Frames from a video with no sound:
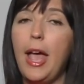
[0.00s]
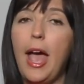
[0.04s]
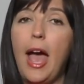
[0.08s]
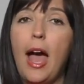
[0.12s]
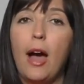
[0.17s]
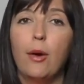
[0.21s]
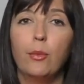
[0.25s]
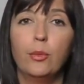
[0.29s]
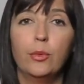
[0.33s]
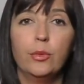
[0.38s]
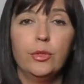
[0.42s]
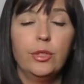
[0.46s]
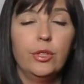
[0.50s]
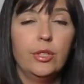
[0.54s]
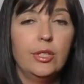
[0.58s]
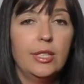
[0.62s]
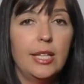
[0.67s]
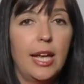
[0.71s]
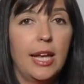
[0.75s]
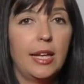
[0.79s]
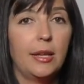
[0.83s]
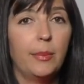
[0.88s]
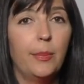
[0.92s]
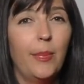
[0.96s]
How will you
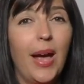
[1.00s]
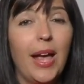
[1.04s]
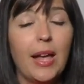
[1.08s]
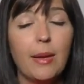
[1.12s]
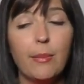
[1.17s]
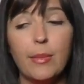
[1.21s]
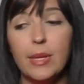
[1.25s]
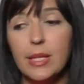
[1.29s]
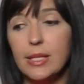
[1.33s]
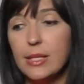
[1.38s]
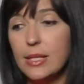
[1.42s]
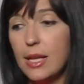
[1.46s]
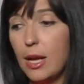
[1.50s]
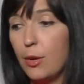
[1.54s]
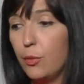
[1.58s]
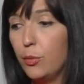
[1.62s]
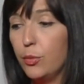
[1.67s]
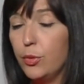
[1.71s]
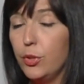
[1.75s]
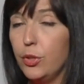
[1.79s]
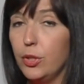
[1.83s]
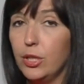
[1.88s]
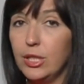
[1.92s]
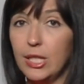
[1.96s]
take payments? How
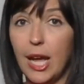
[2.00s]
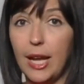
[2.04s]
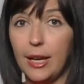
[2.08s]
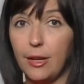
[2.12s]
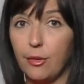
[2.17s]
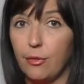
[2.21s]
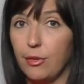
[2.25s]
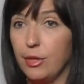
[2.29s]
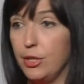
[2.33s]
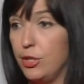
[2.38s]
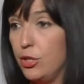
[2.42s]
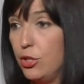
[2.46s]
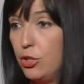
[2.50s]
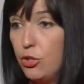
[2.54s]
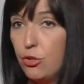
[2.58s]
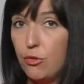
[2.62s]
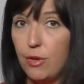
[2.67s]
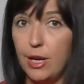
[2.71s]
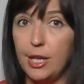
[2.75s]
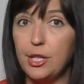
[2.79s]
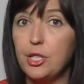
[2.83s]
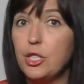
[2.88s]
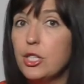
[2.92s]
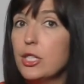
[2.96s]
will you take
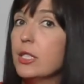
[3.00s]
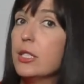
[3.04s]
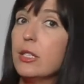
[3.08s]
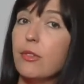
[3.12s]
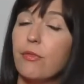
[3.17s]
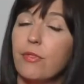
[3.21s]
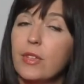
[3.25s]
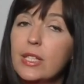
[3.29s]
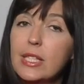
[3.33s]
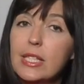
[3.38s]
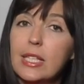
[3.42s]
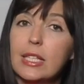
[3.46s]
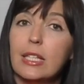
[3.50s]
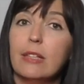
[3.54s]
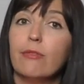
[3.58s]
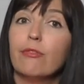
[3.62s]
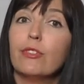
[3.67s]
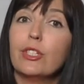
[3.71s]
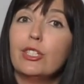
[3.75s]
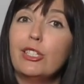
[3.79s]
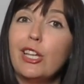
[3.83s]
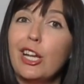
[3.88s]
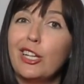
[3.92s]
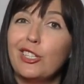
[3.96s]
registrations if it's an
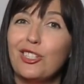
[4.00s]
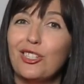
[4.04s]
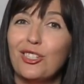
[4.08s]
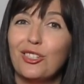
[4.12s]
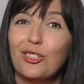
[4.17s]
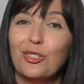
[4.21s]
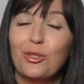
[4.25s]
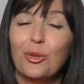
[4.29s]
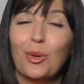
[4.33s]
invitation